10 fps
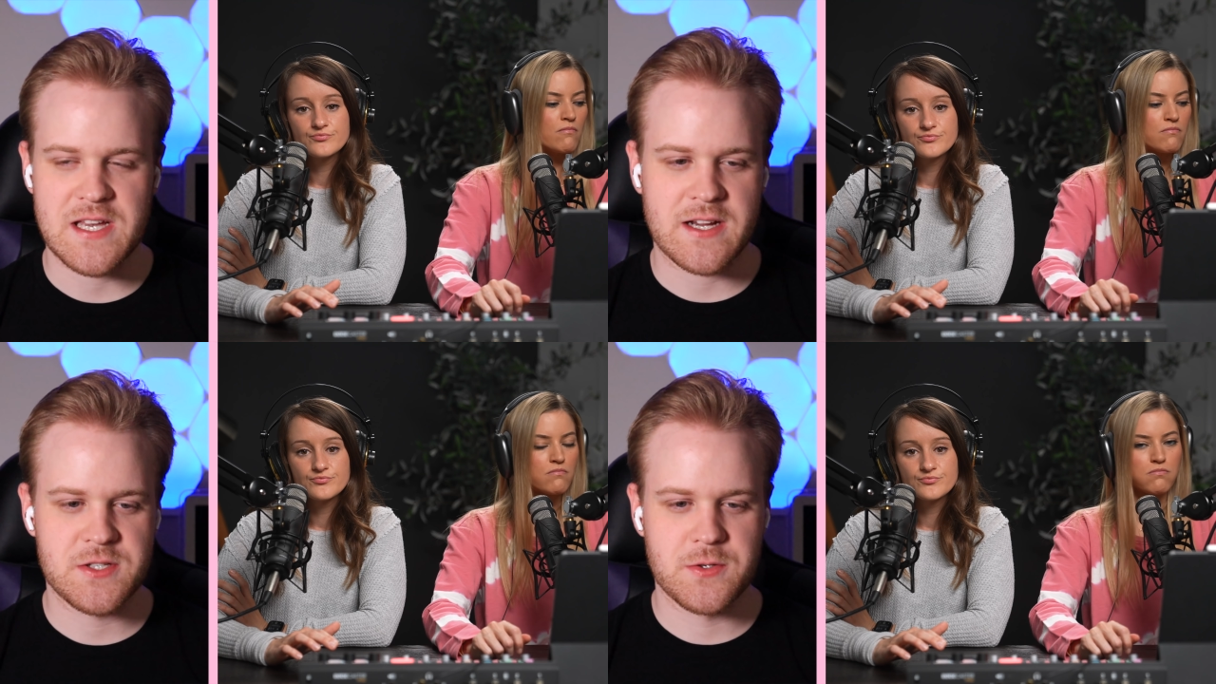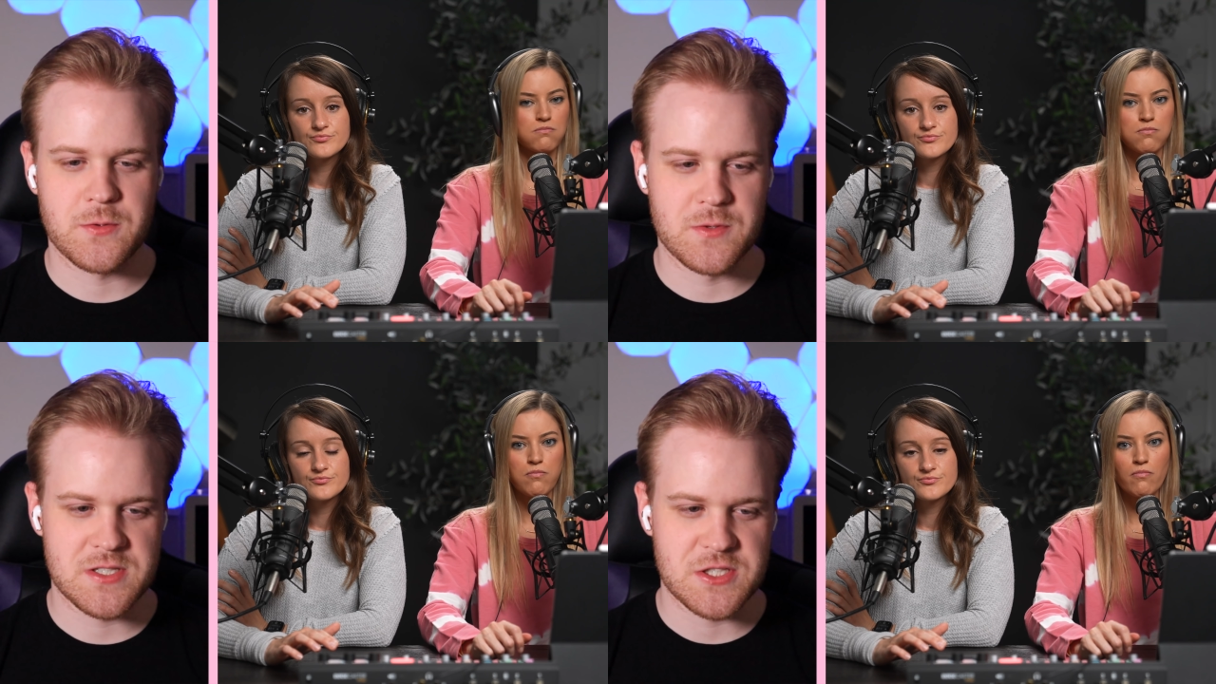Speaker 1: actor
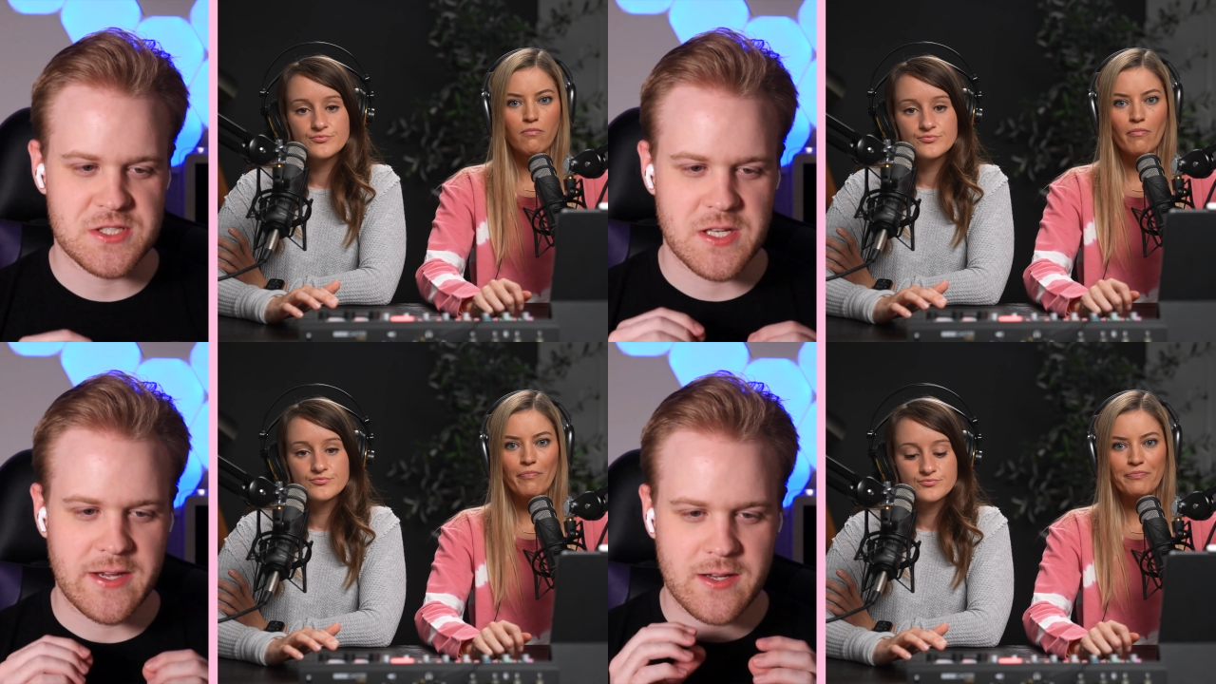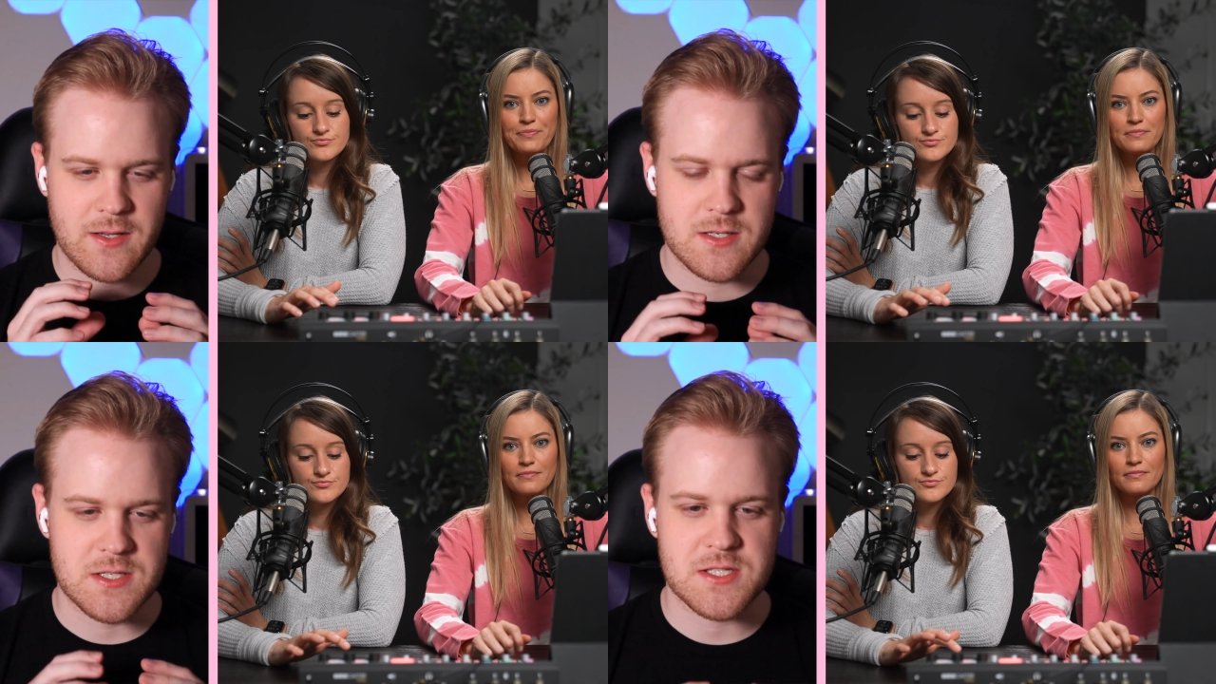who is just like
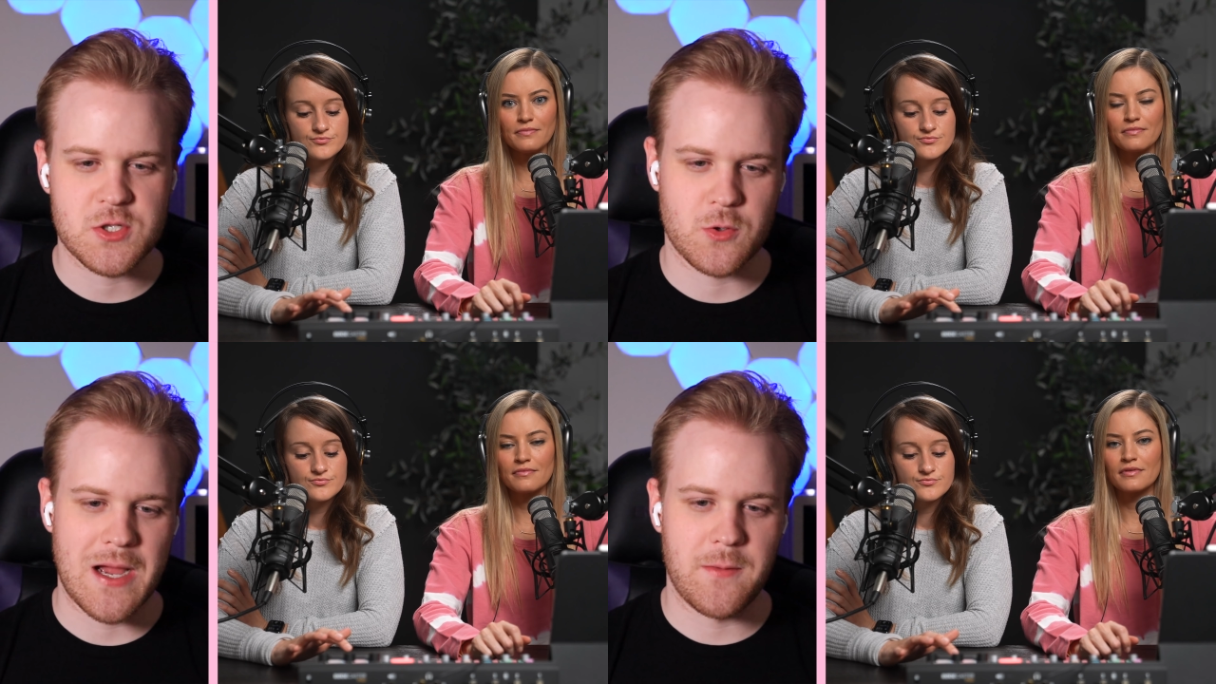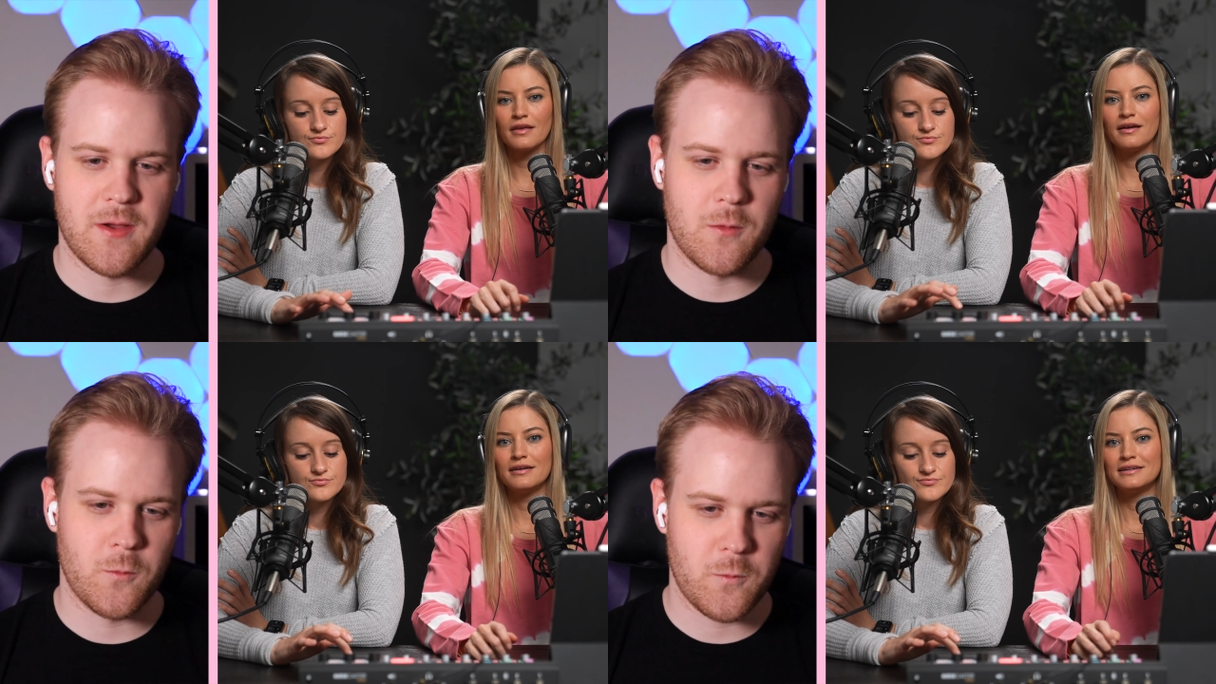
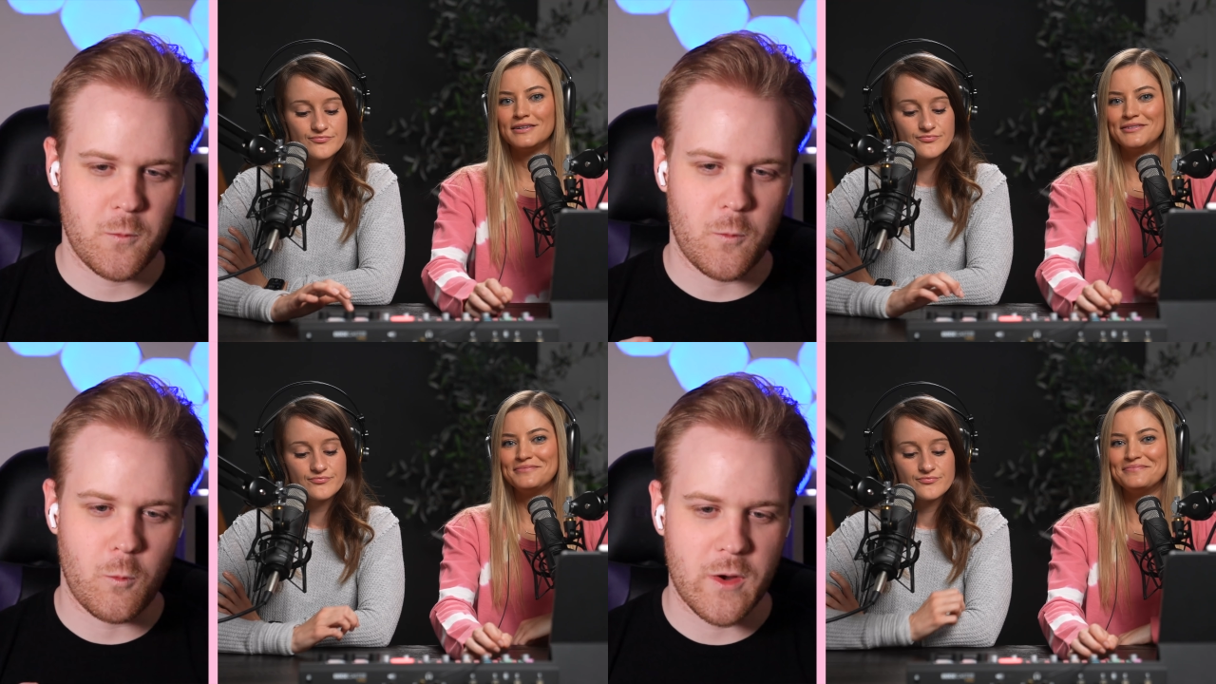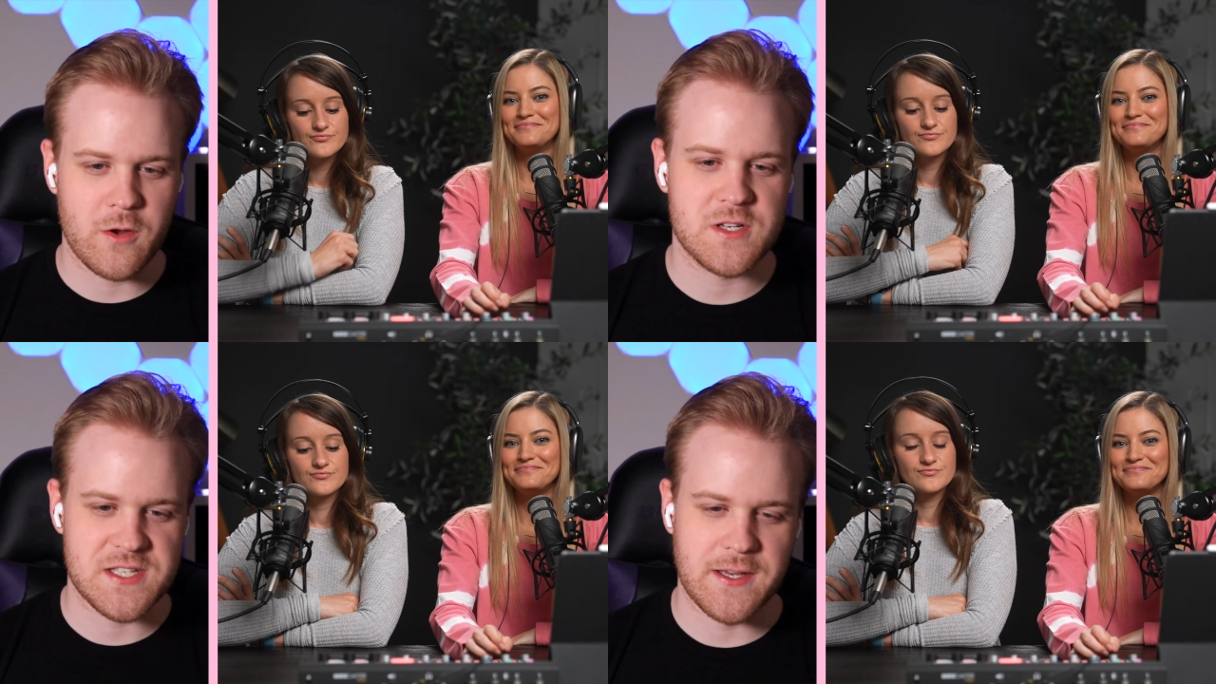describing what
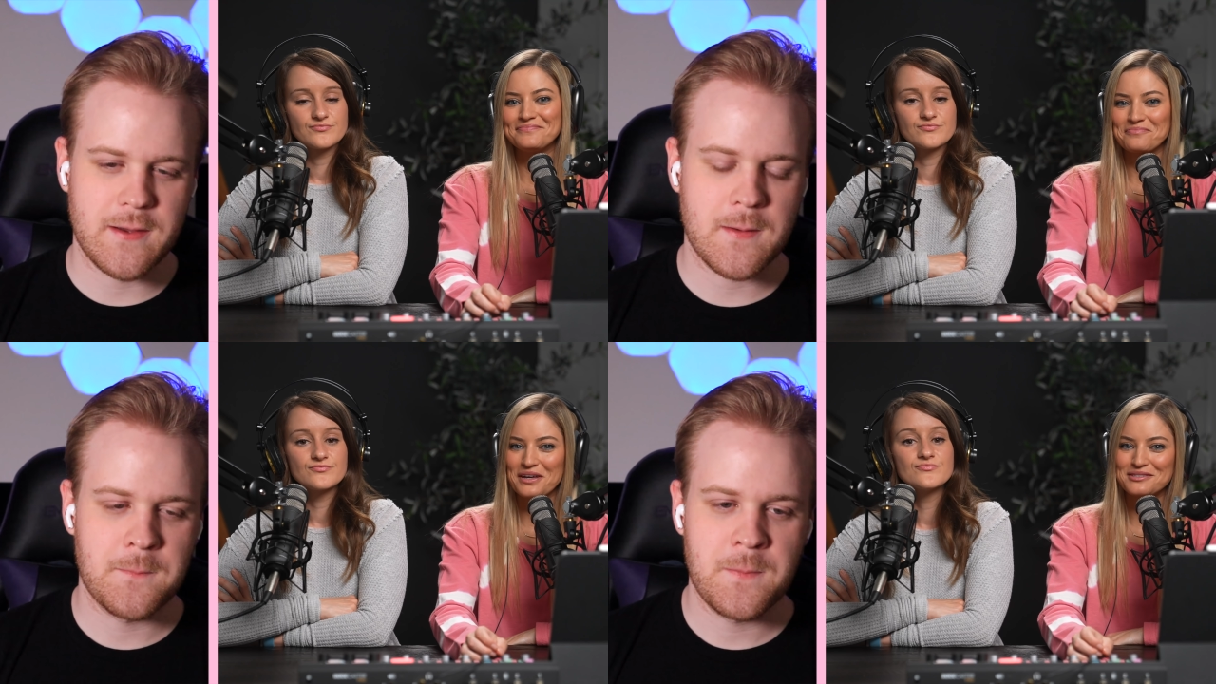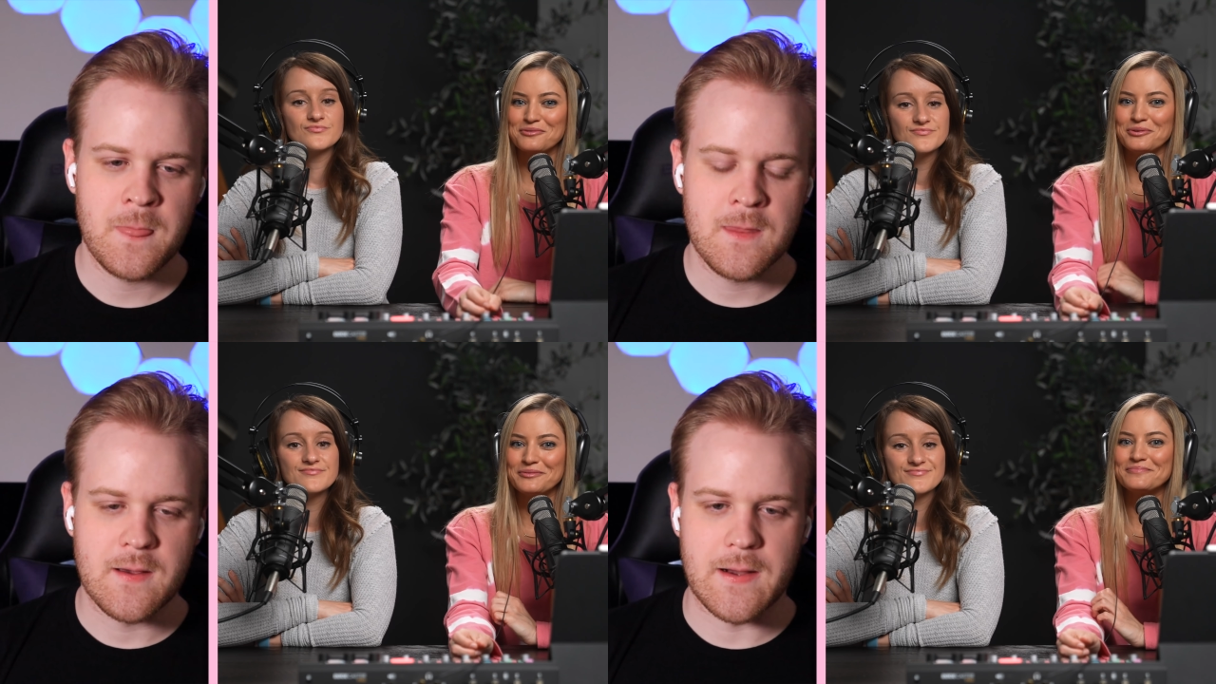you're seeing. That's cool.